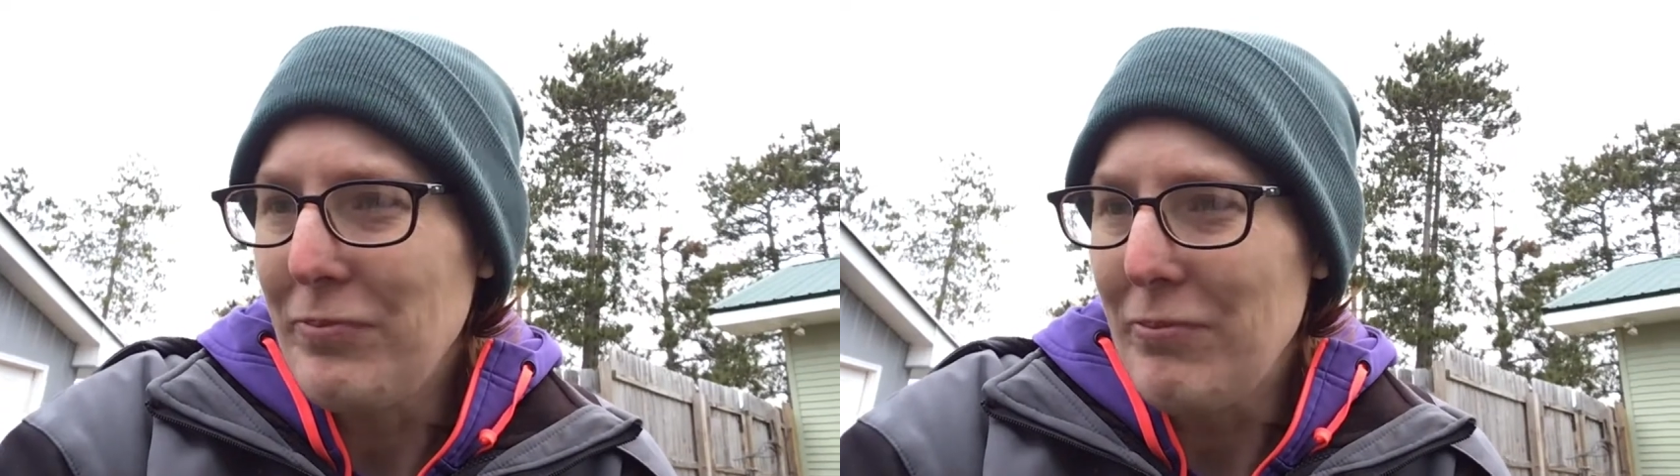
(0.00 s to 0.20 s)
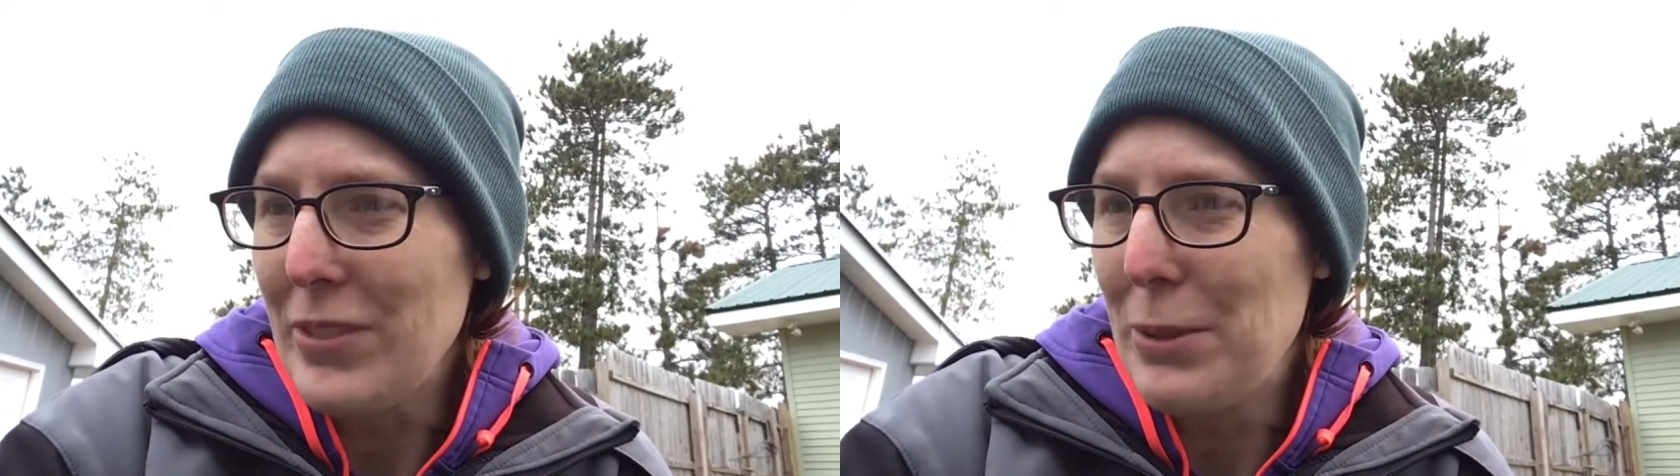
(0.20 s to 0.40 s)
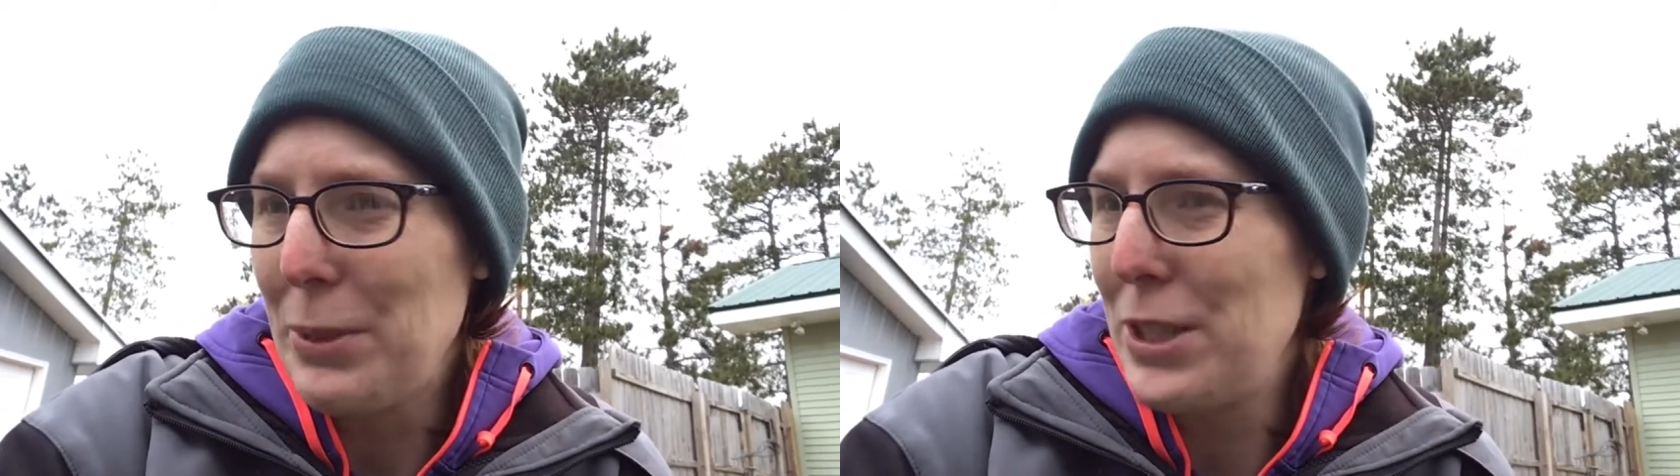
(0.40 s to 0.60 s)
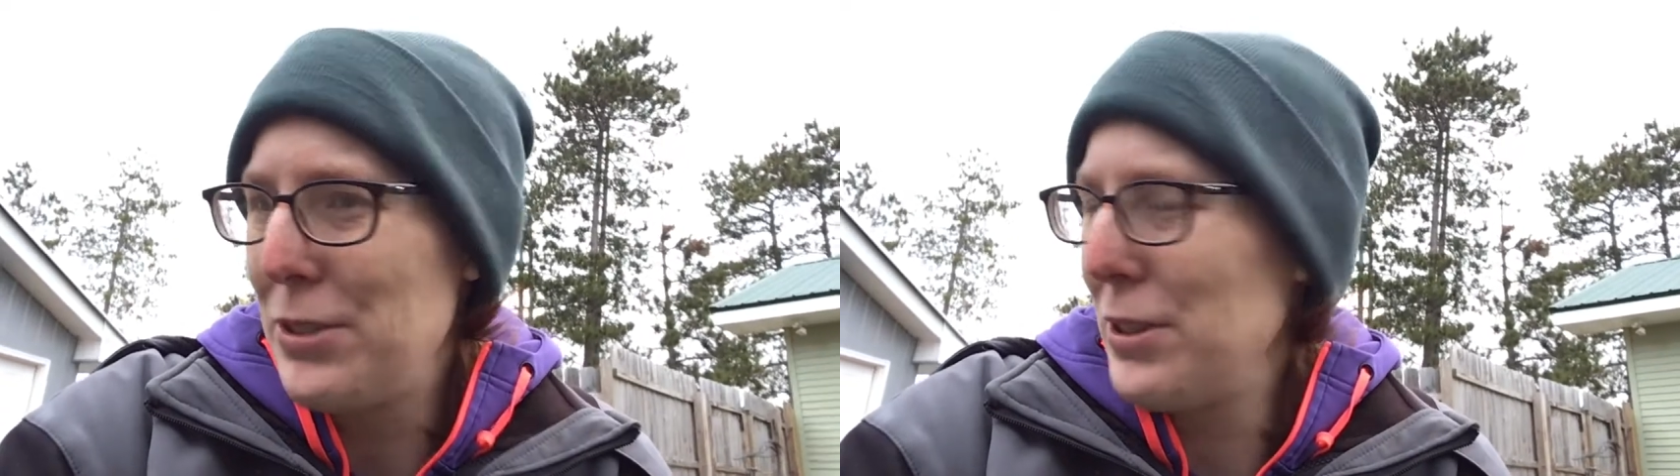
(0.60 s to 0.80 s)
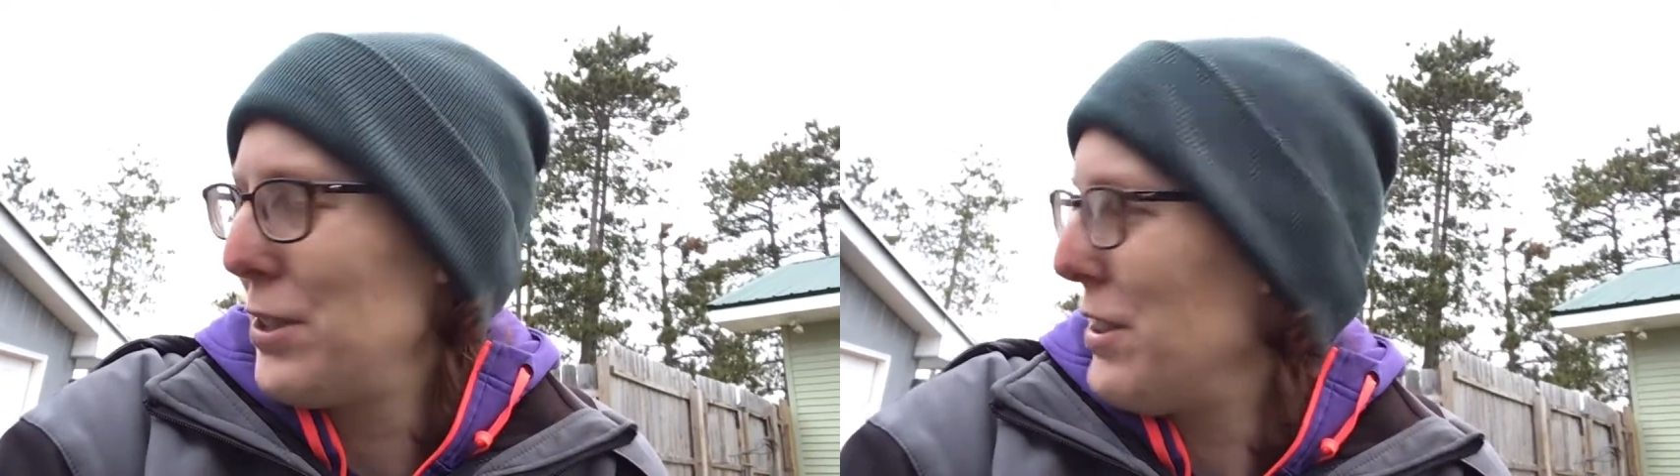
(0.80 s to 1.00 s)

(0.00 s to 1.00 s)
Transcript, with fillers: I'm going to do a little